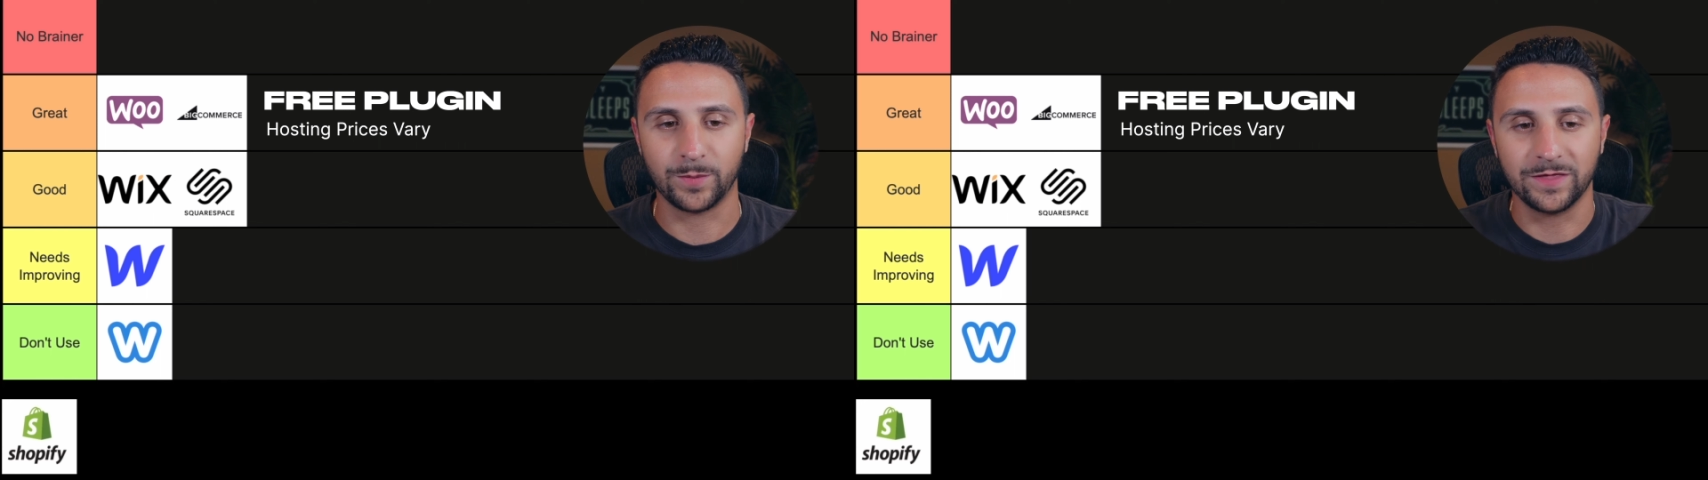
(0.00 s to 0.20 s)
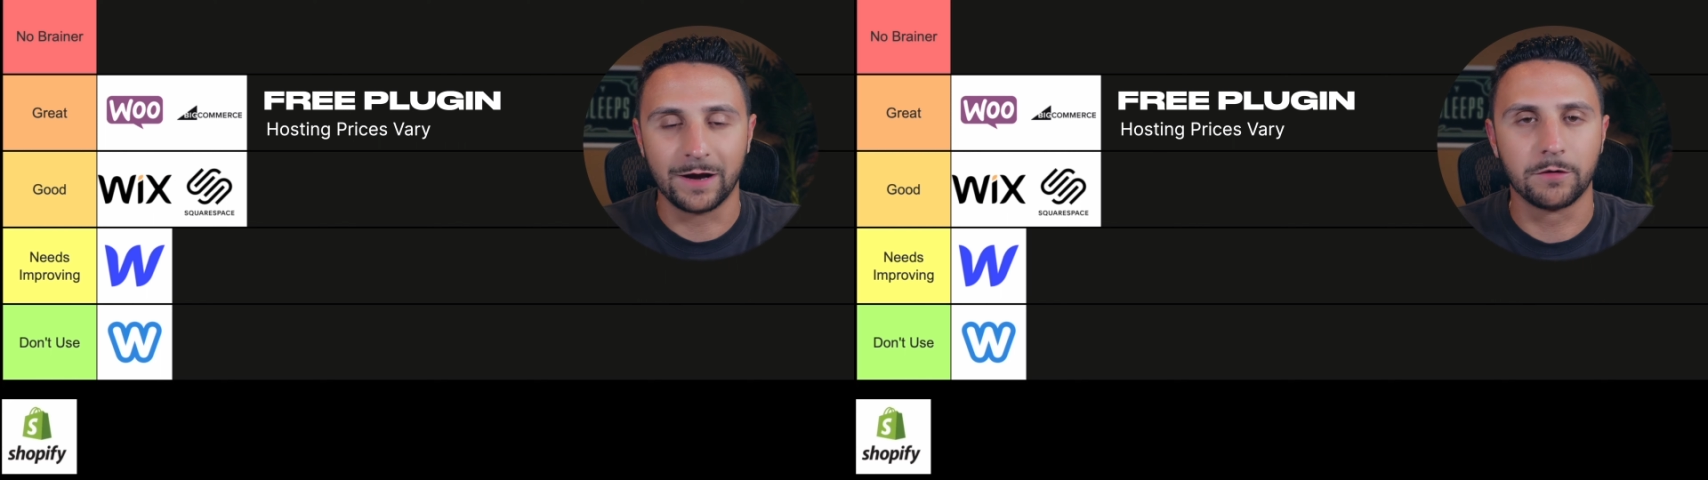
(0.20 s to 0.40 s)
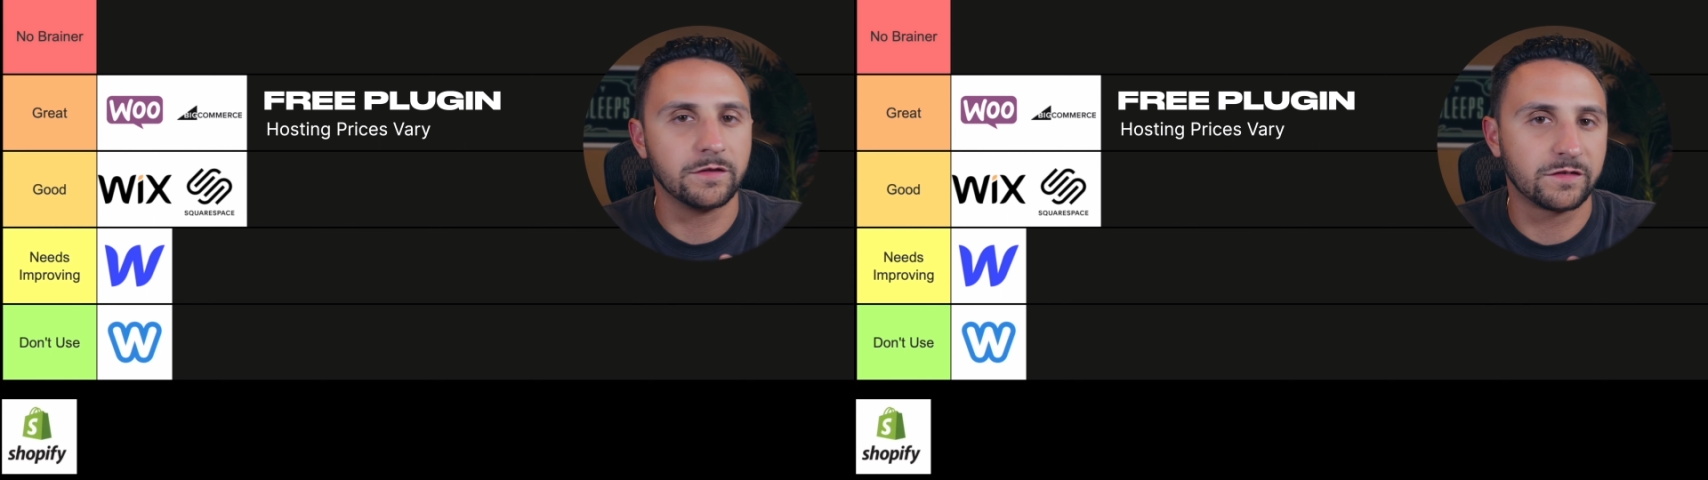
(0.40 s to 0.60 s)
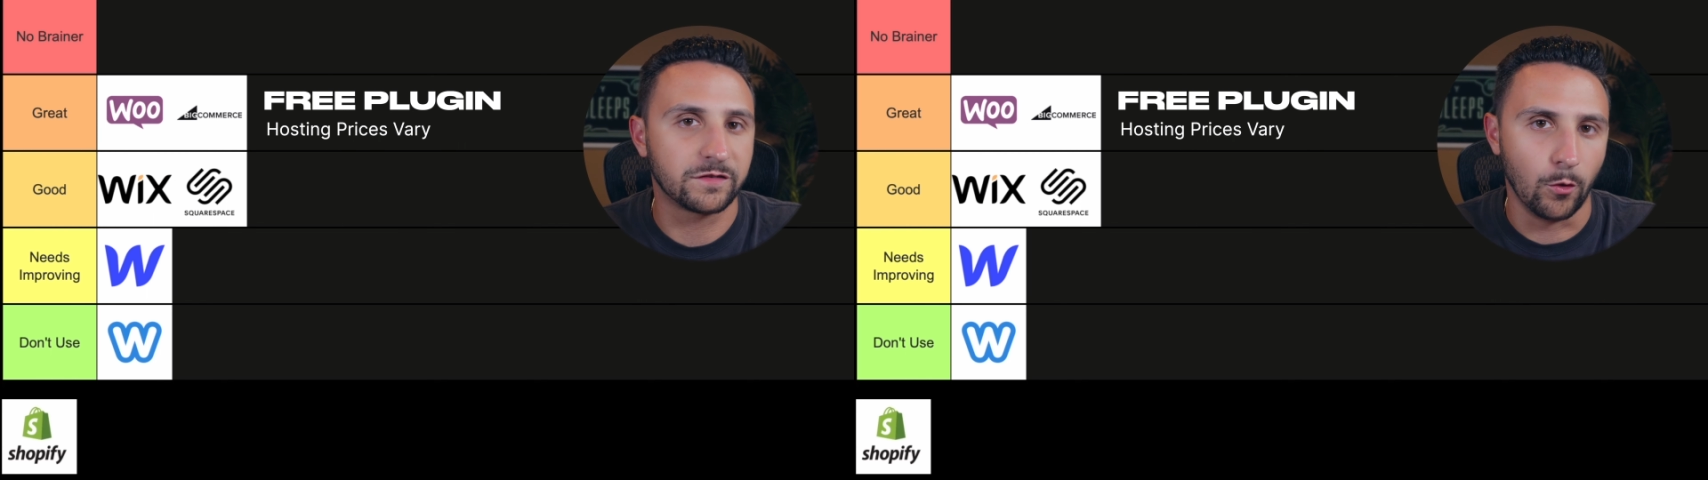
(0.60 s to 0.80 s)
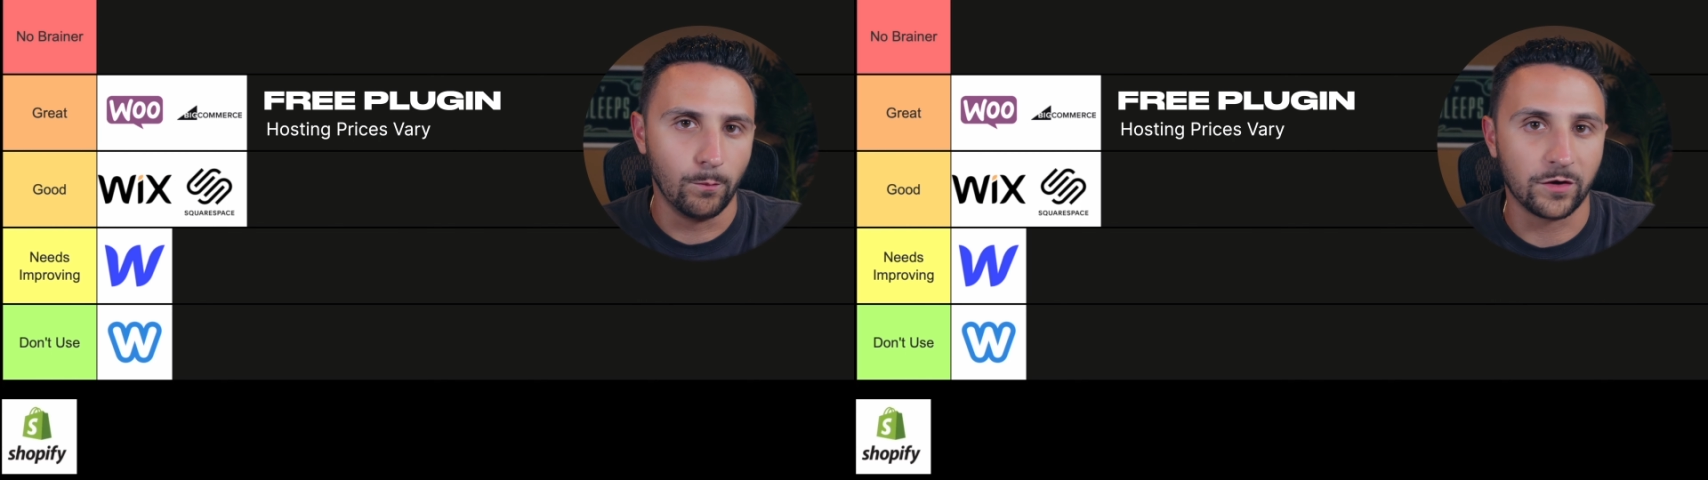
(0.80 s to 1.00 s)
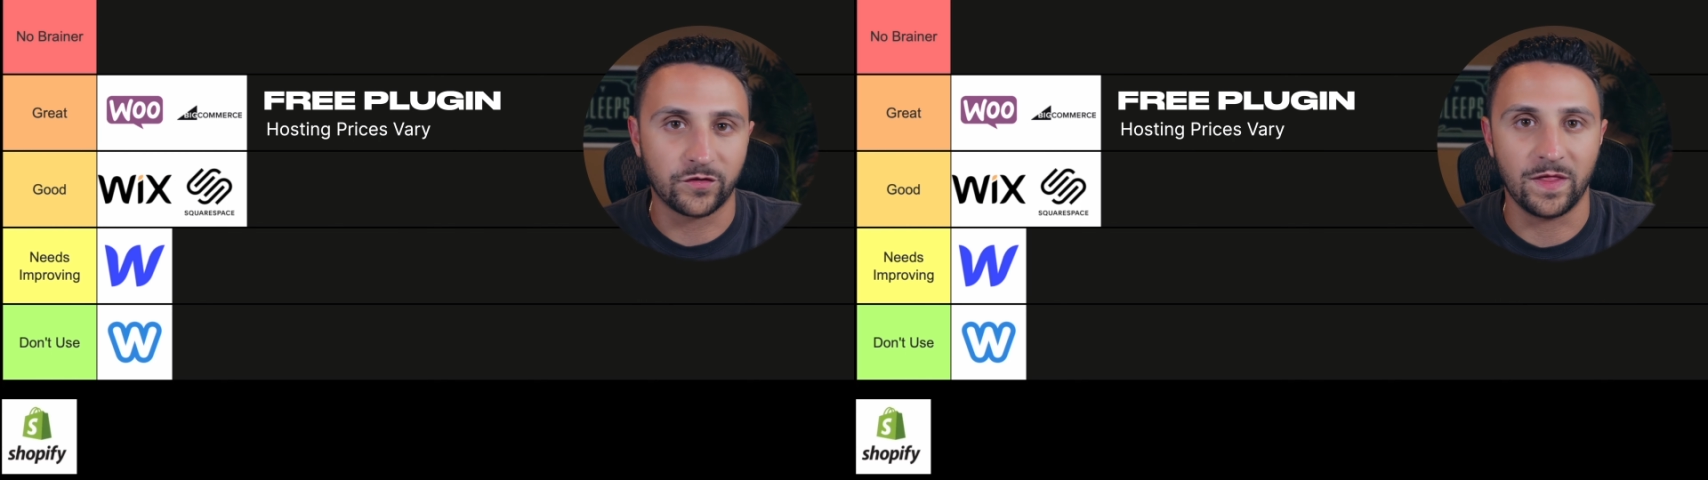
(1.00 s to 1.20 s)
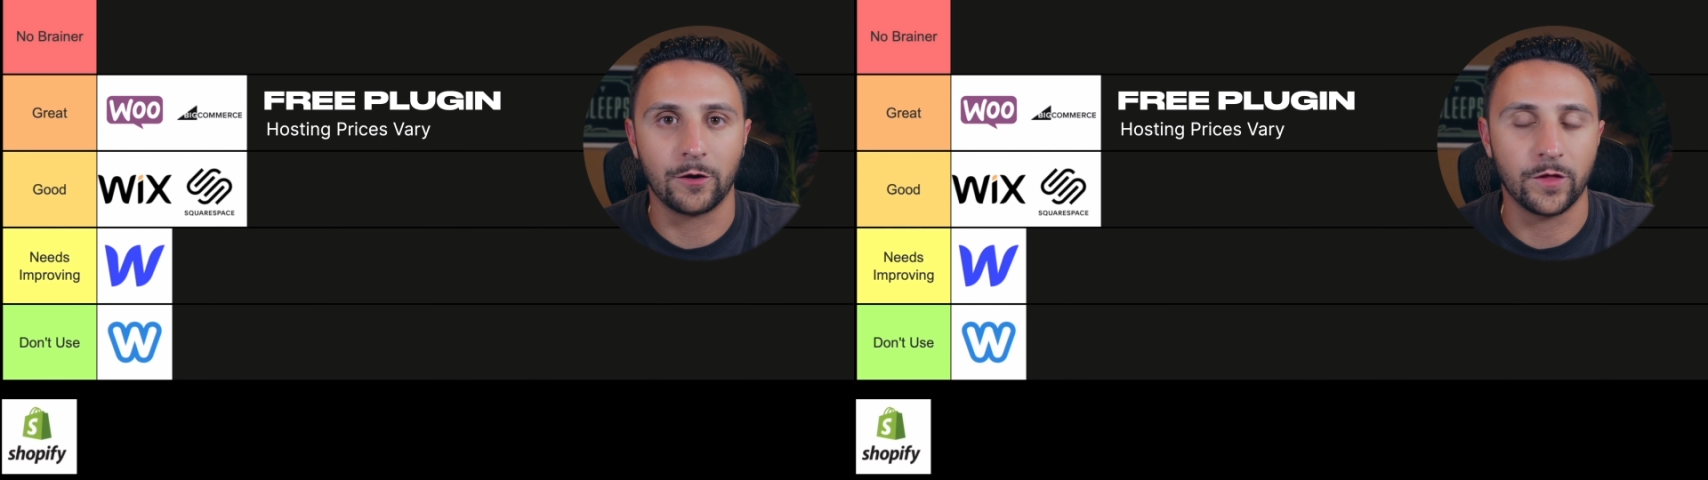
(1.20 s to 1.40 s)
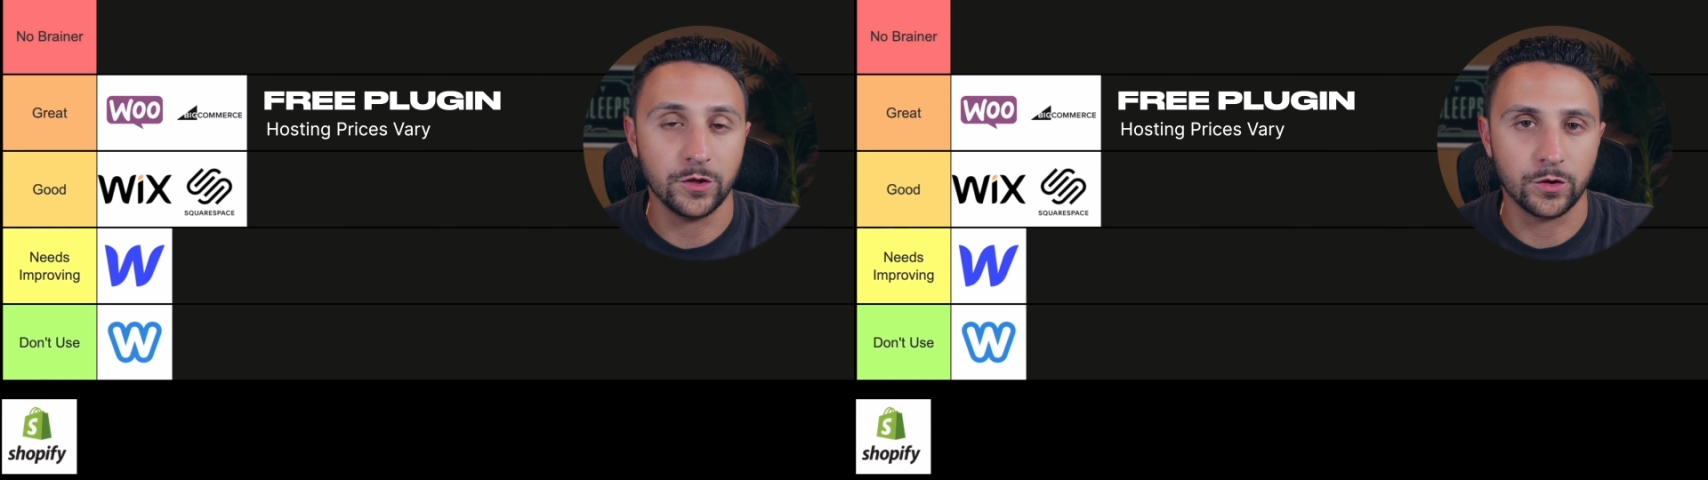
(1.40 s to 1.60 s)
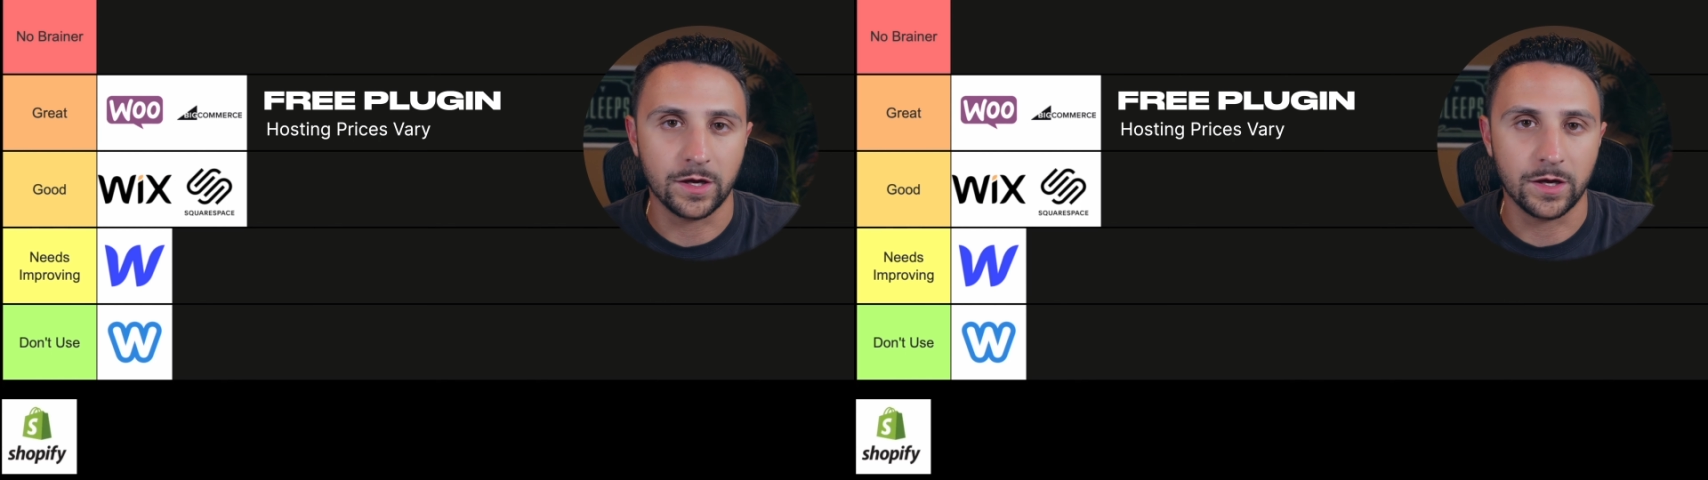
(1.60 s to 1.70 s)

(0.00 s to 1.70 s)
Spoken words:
but there is so much there that you